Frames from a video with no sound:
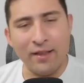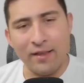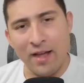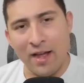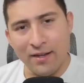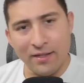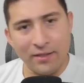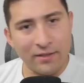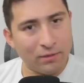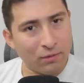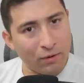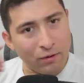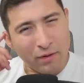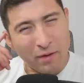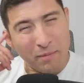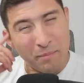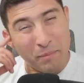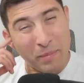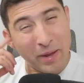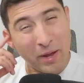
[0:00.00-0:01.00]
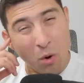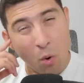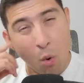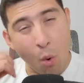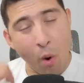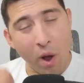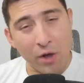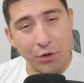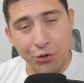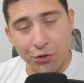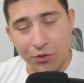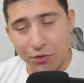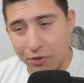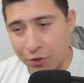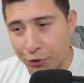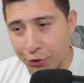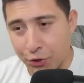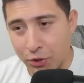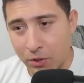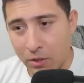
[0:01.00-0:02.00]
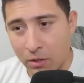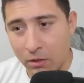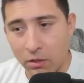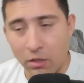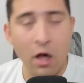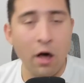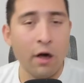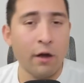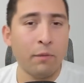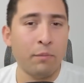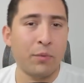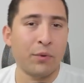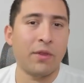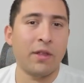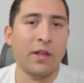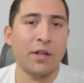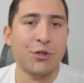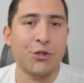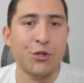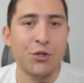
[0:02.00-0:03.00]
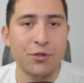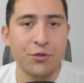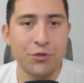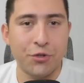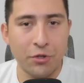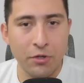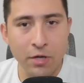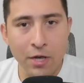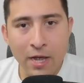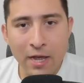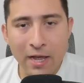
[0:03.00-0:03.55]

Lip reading: That is one of the big questions. There's a lot of predictions.